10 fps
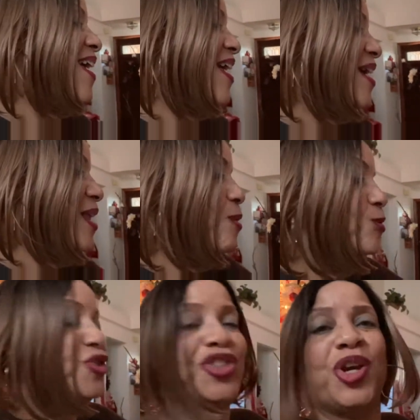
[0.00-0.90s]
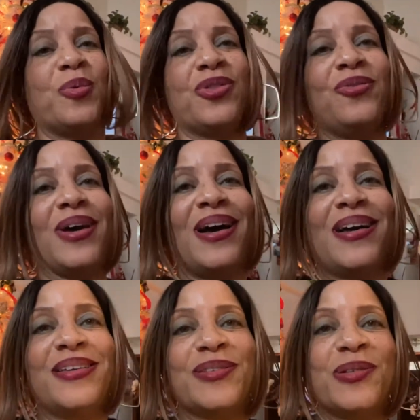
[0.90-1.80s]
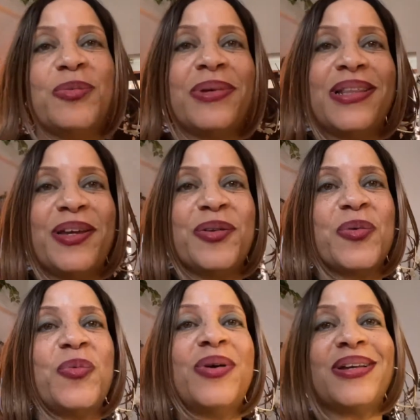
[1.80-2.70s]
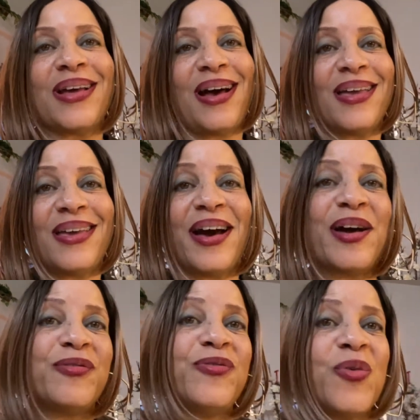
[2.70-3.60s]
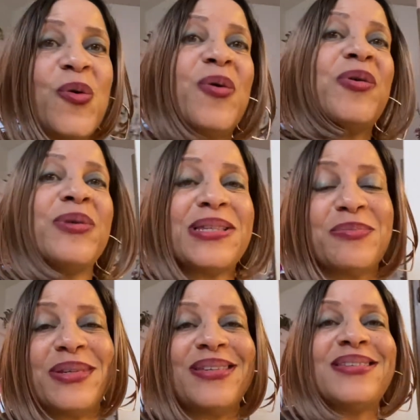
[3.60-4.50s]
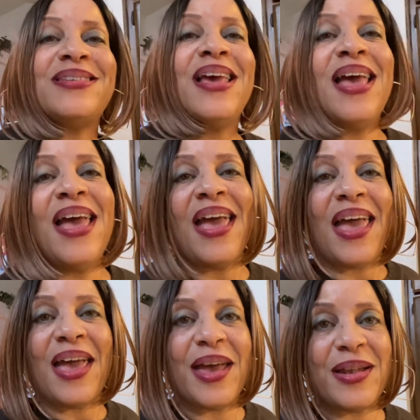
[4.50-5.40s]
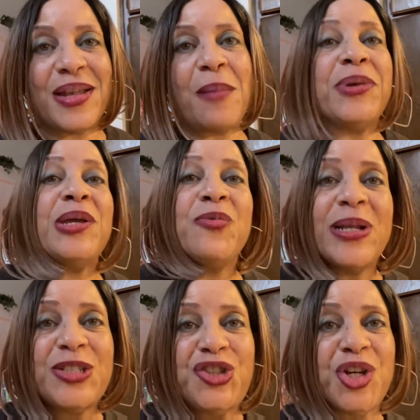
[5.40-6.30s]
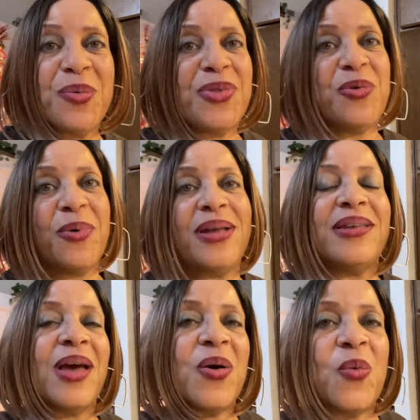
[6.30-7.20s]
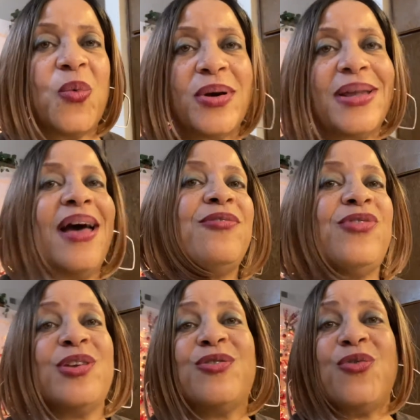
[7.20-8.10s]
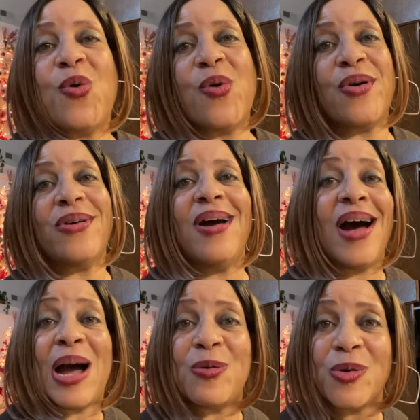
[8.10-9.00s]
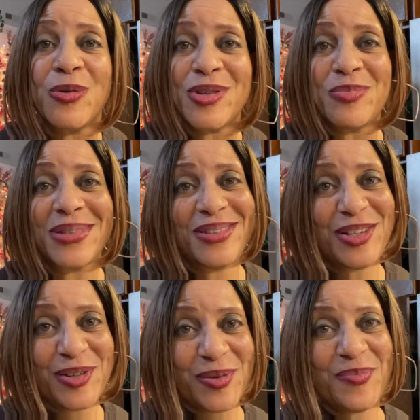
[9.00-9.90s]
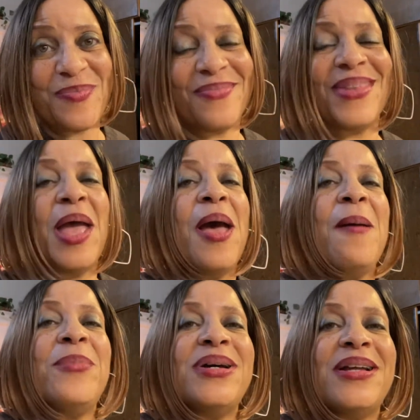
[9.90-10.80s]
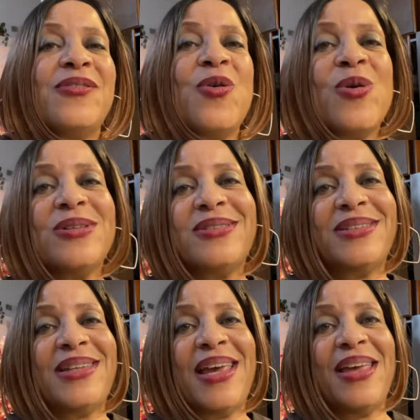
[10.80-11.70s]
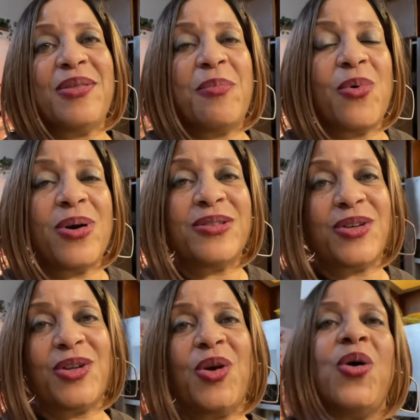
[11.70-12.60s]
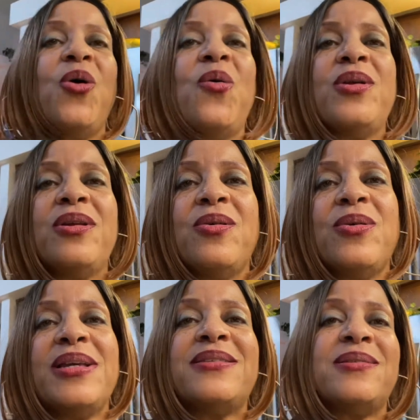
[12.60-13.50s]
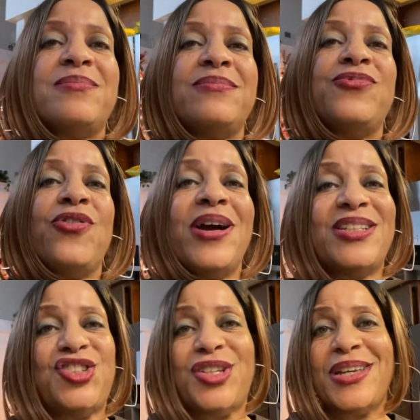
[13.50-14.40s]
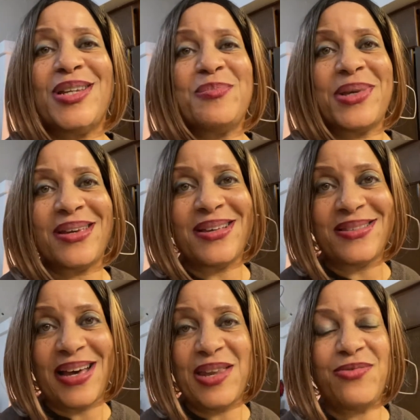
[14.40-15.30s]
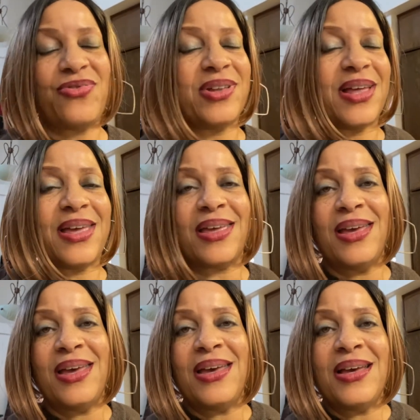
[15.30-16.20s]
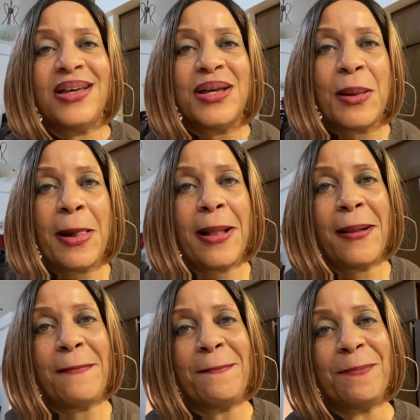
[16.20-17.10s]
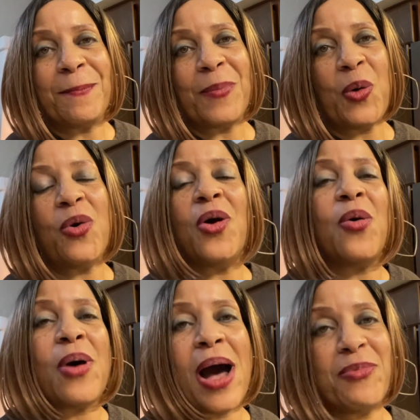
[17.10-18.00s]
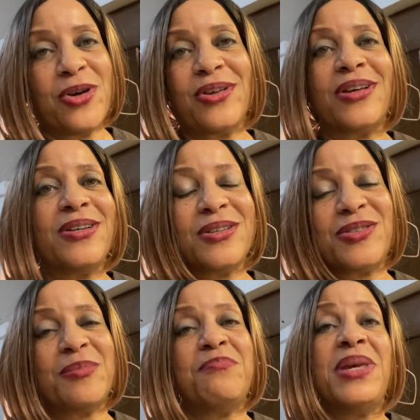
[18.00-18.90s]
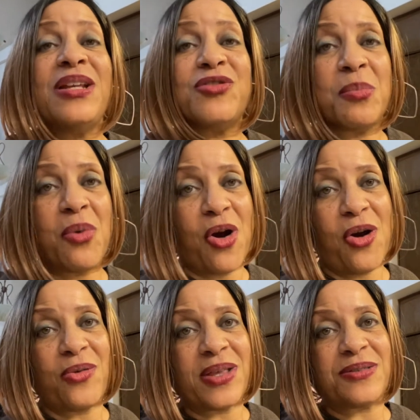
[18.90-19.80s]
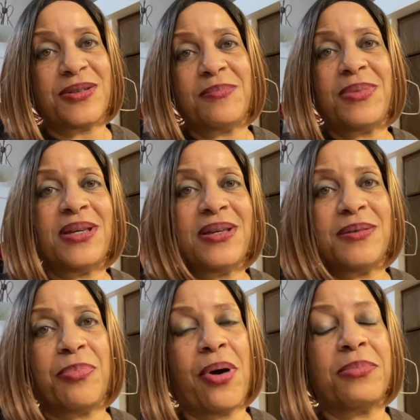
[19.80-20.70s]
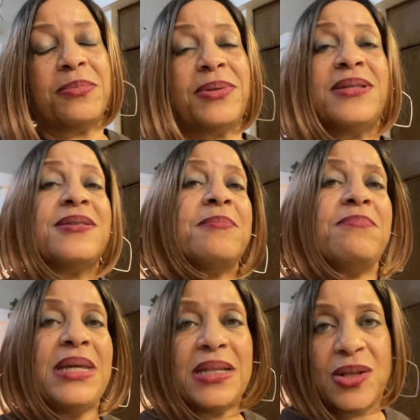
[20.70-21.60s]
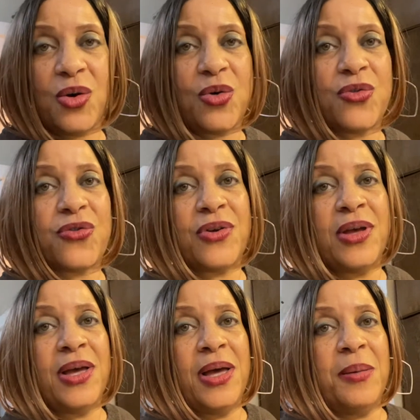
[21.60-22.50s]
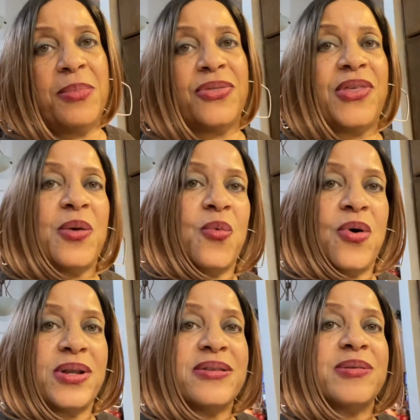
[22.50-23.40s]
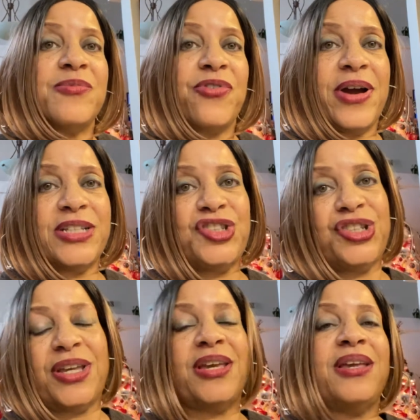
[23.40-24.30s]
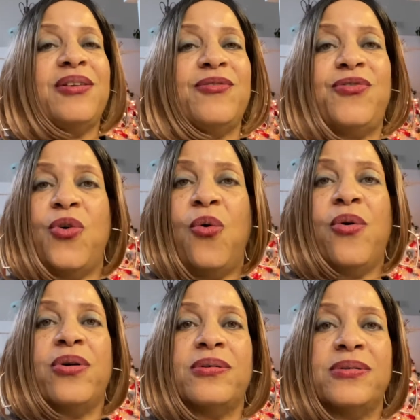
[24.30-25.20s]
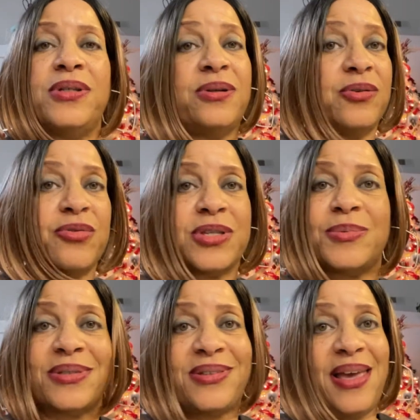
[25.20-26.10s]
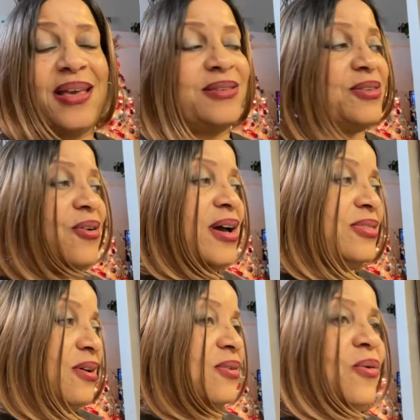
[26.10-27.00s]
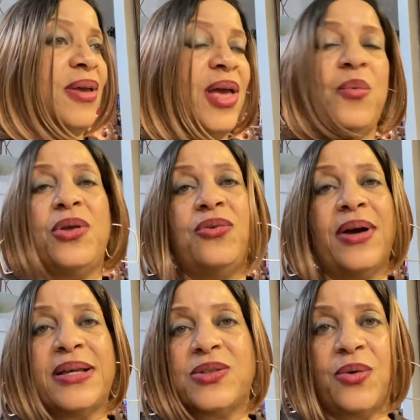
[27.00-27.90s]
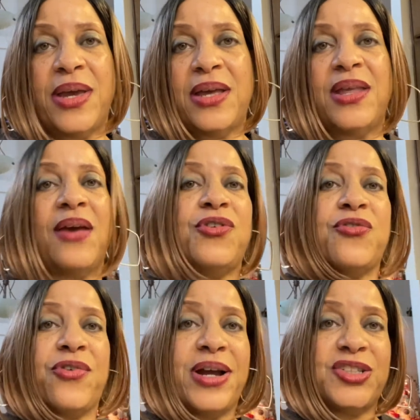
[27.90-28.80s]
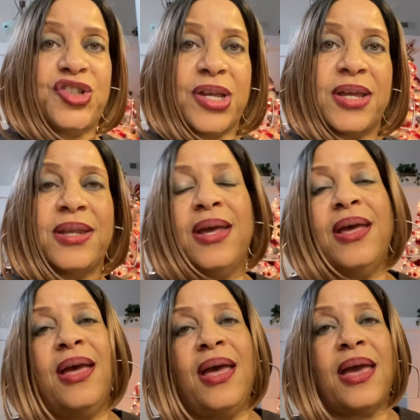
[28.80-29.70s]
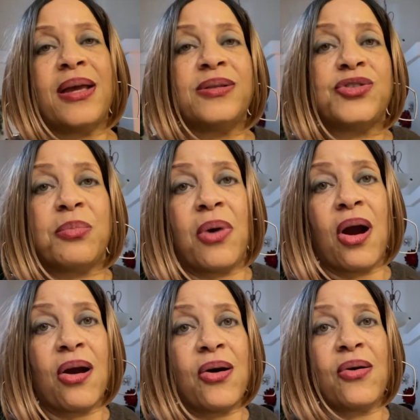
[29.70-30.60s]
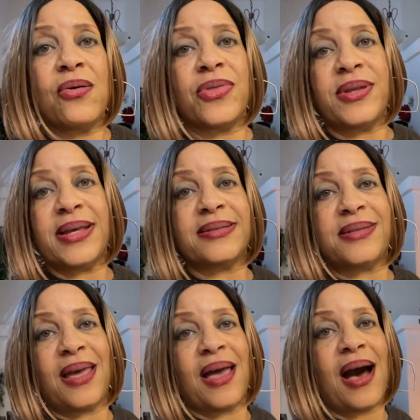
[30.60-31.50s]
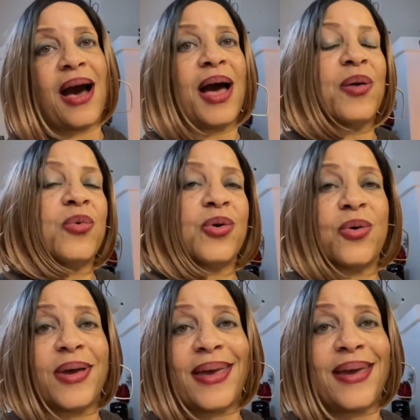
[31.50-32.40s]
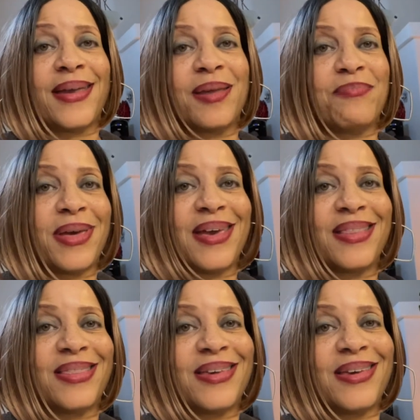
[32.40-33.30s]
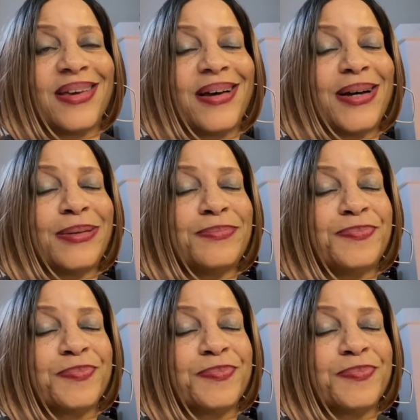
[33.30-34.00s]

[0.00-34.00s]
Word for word: And I will share with you guys a little bit later what I got for Christmas. And I'm getting ready to share with you right now what I fixed for our Christmas dinner. But of course today the boys are gonna go and go get some fried chicken because I didn't feel like, um, well, I'm gonna cook some meat tomorrow. That's gonna be probably some meatloaf, but they wanted some fried chicken for, you know, Christmas day. So I thought, okay, well you guys go ahead and have your fried chicken. And tomorrow, the next day, I will go ahead and make the, um,